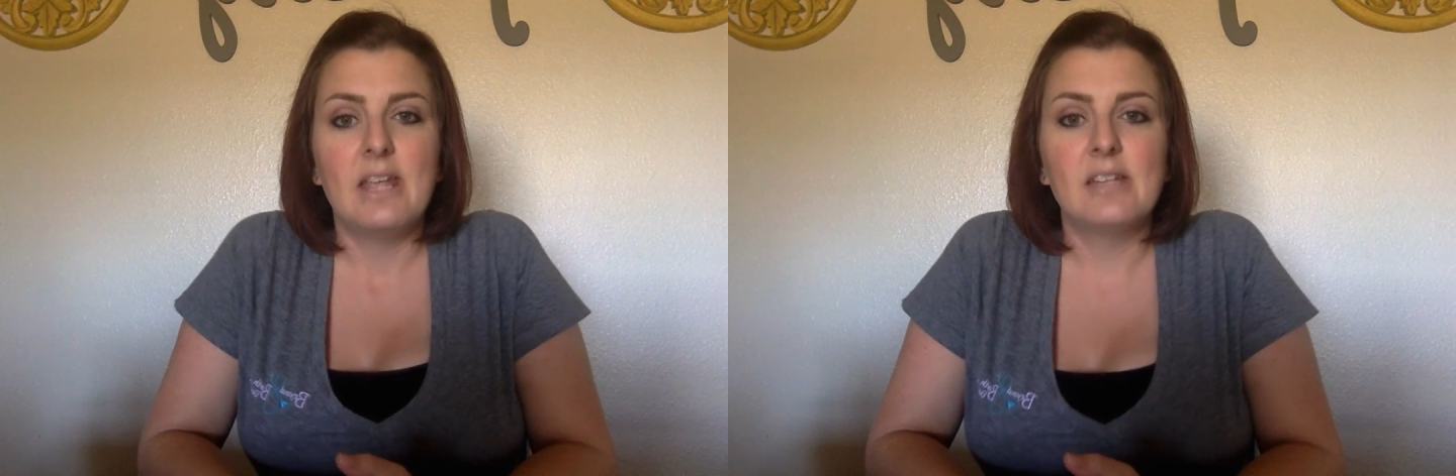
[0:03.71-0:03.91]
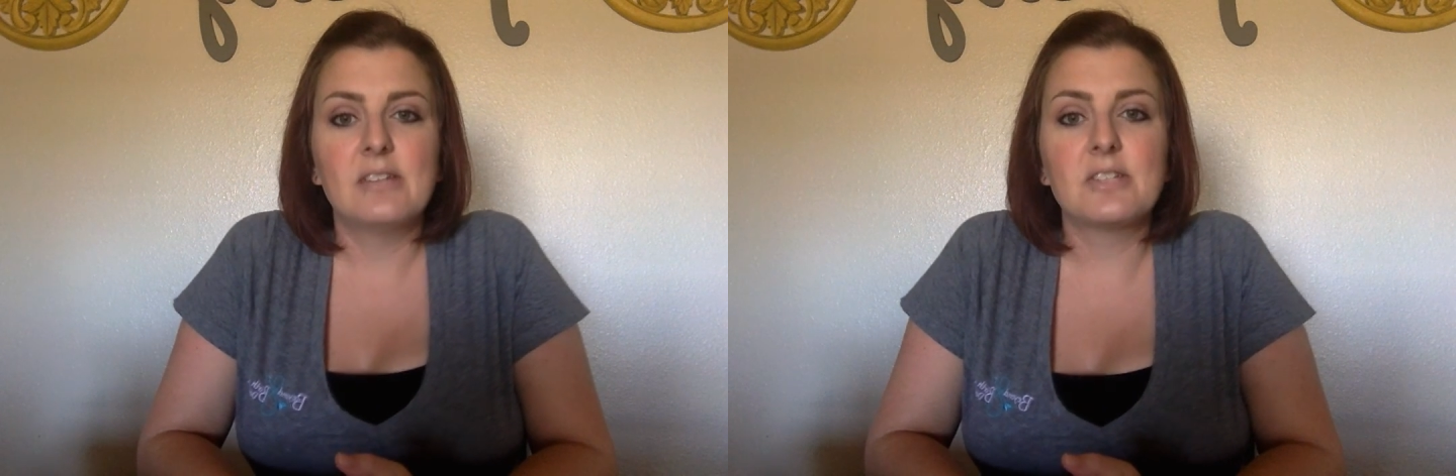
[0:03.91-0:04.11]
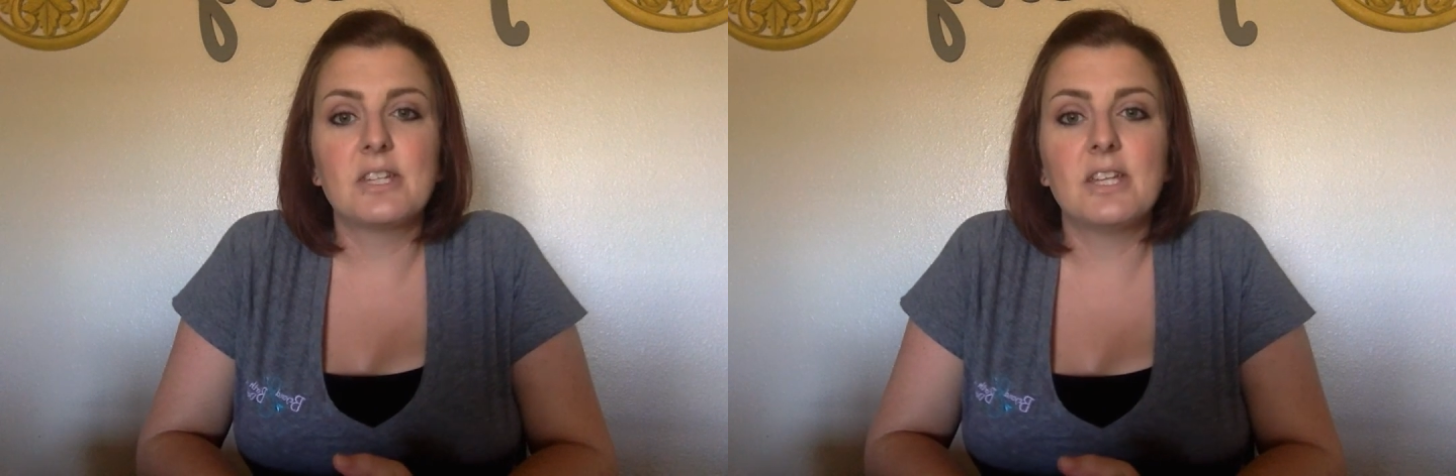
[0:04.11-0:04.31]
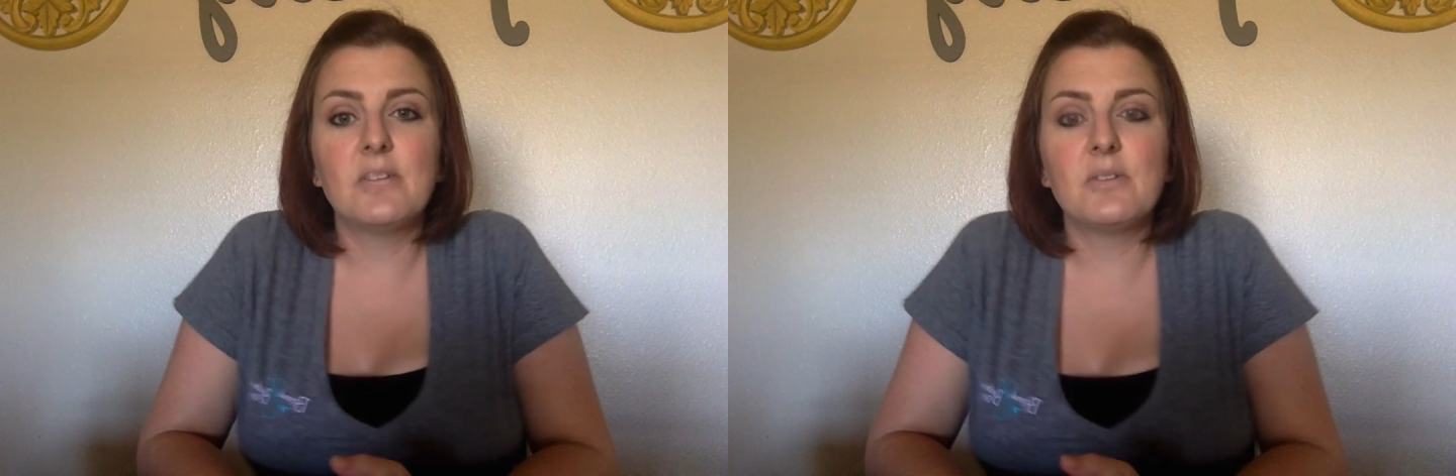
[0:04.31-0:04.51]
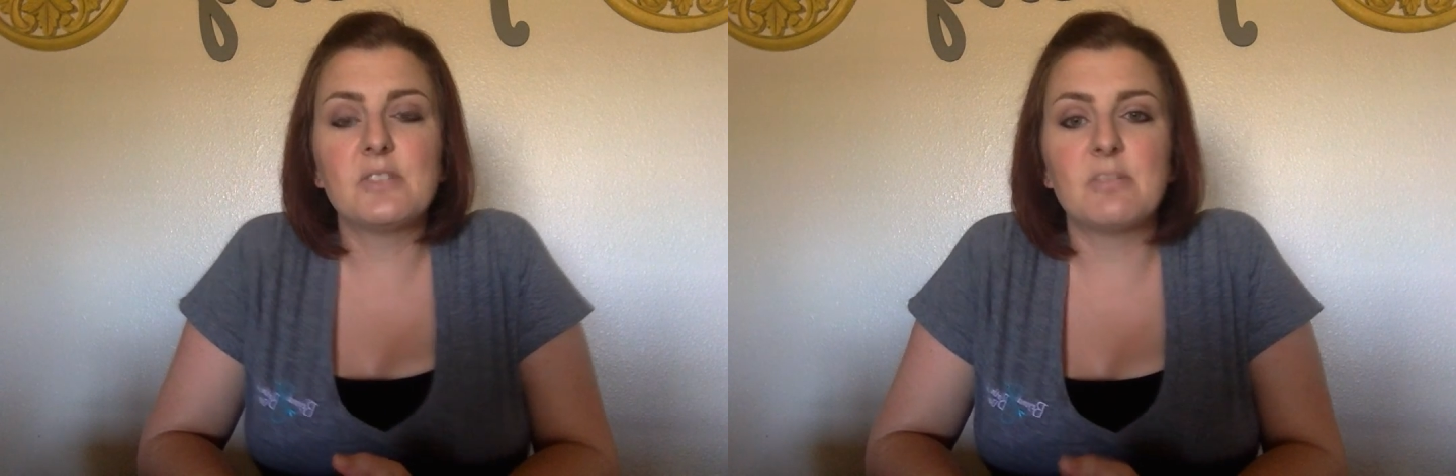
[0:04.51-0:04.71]
here to
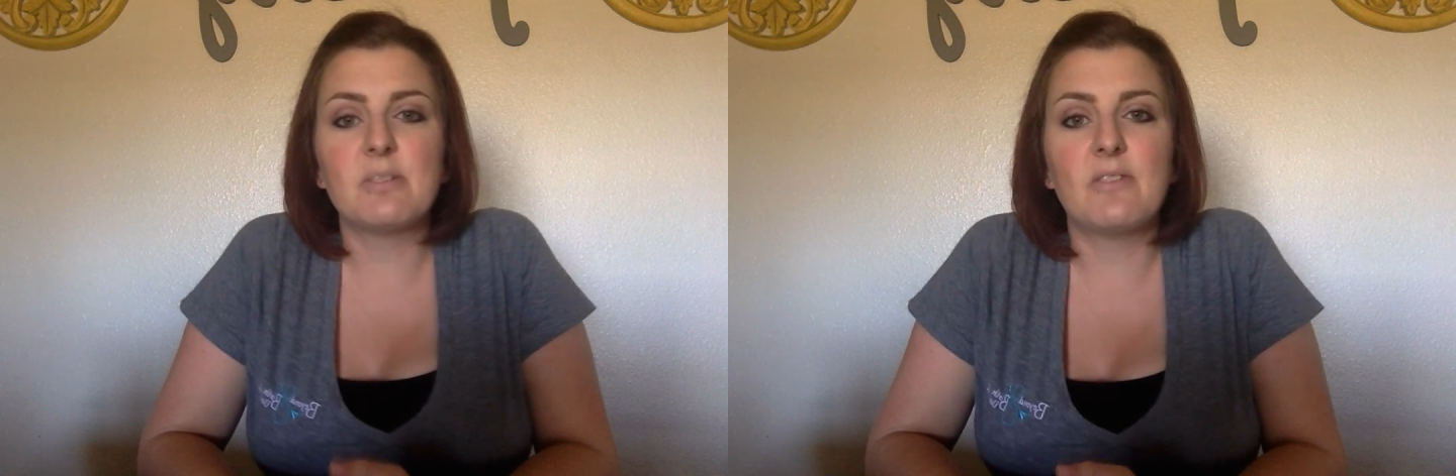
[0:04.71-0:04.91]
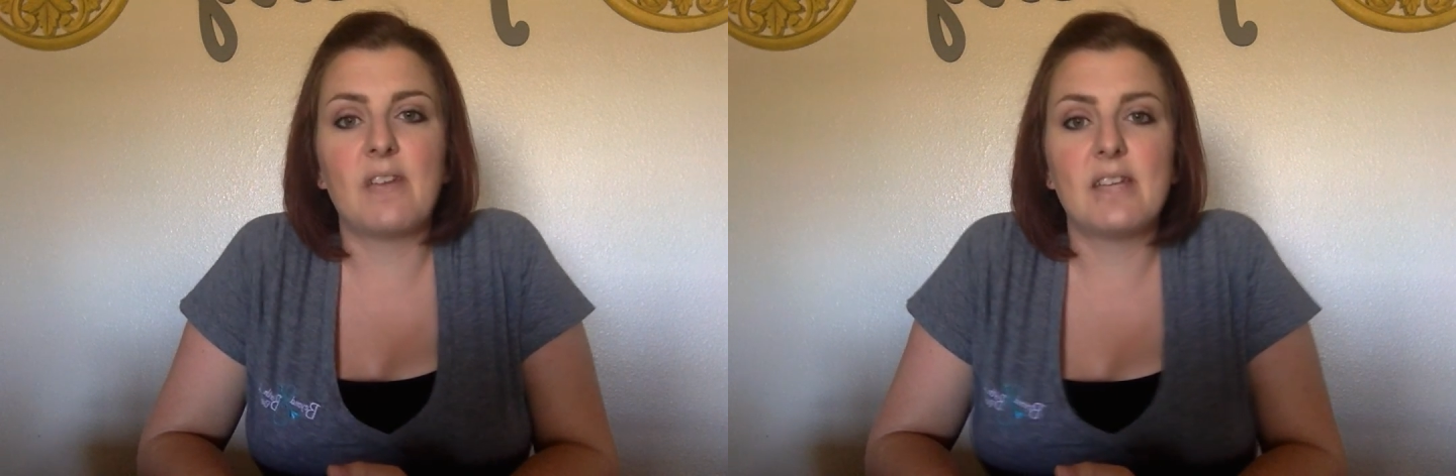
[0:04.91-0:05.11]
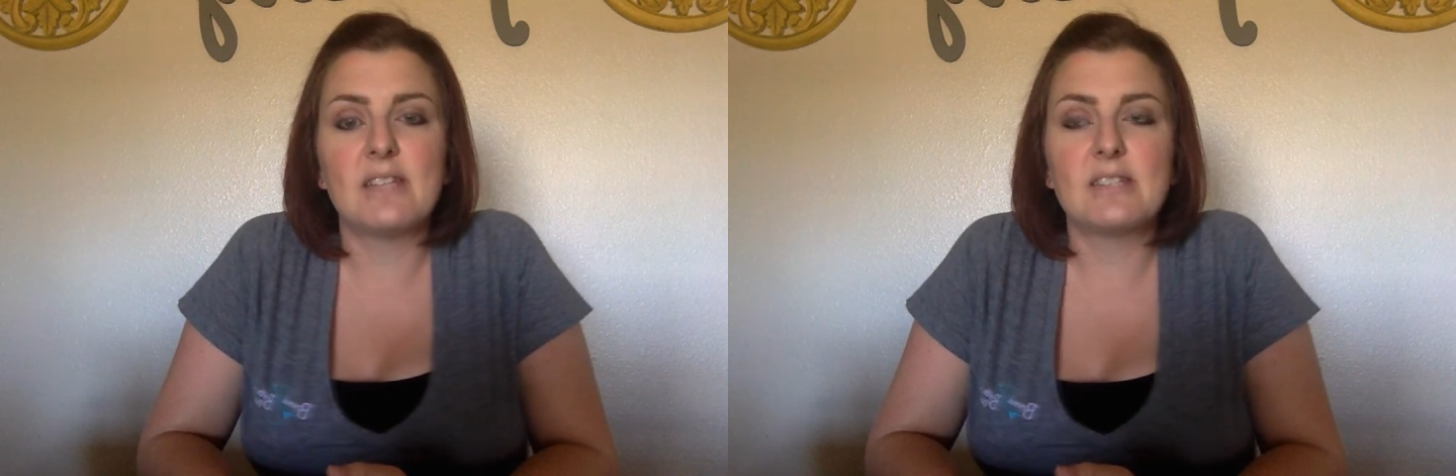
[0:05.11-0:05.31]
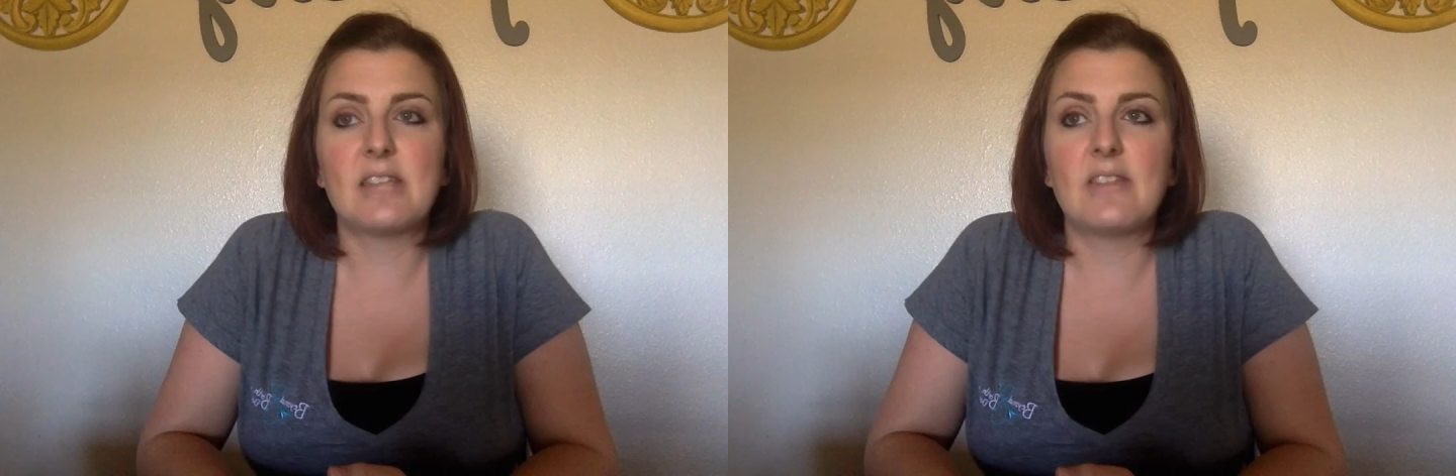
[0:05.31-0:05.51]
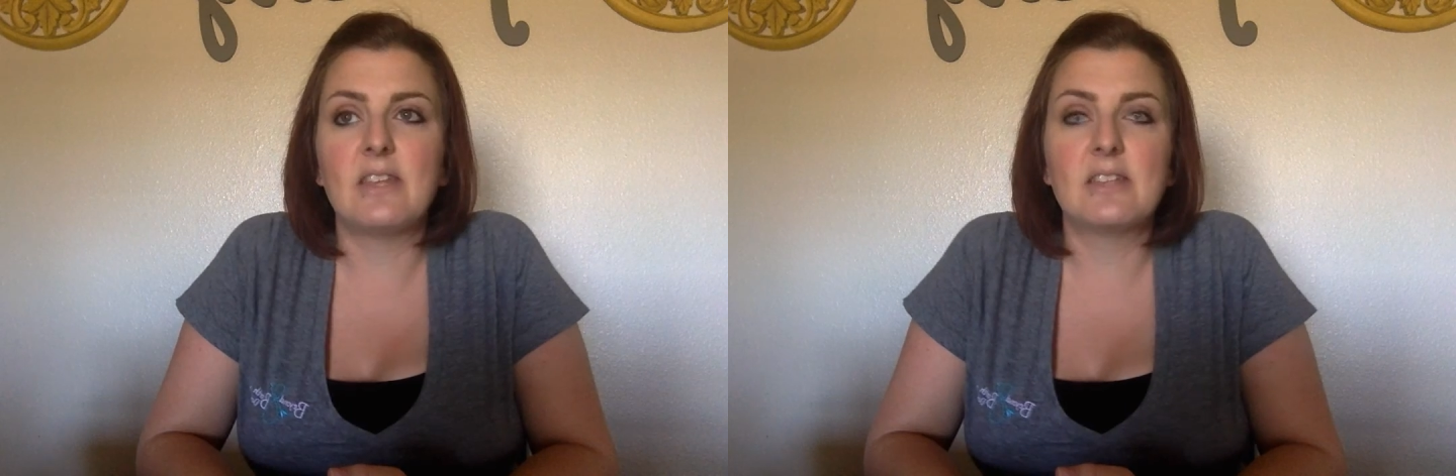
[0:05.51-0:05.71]
give you some advice that I
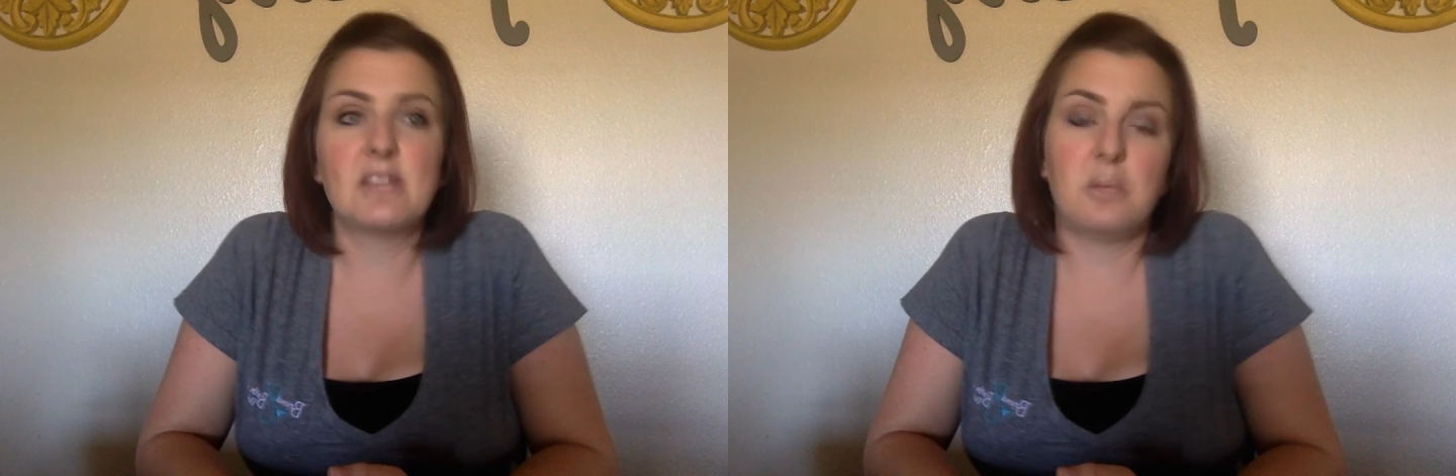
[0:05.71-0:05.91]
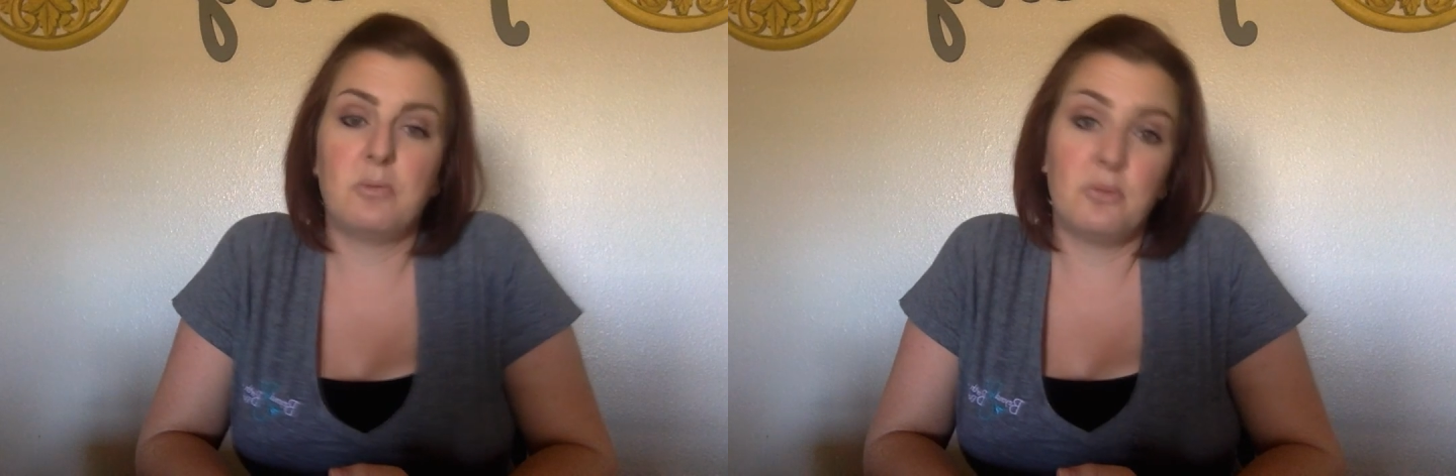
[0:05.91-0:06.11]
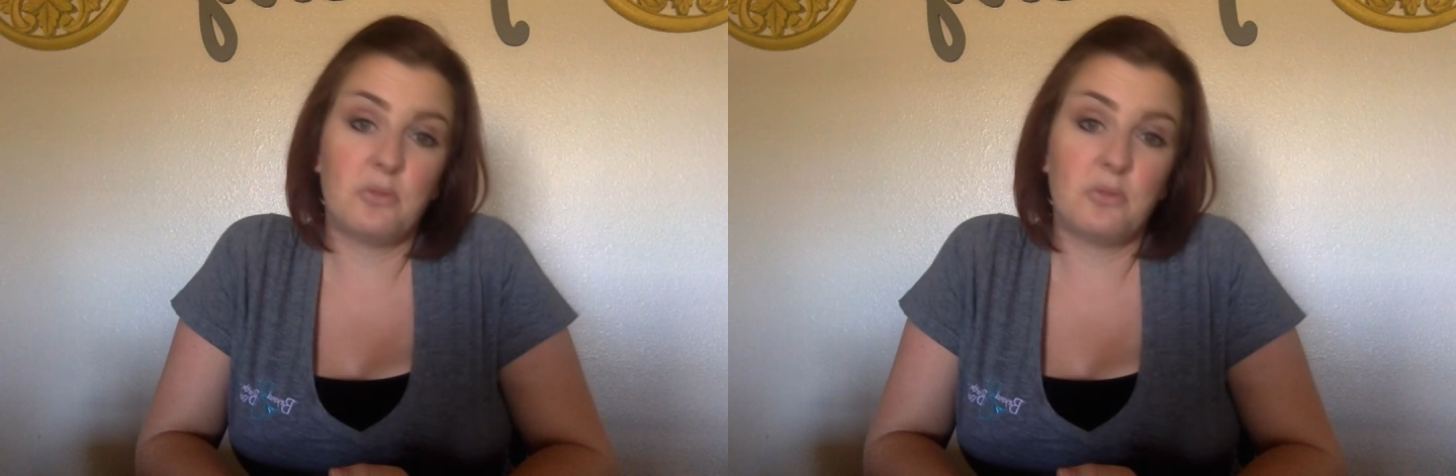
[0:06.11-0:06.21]
think is helpful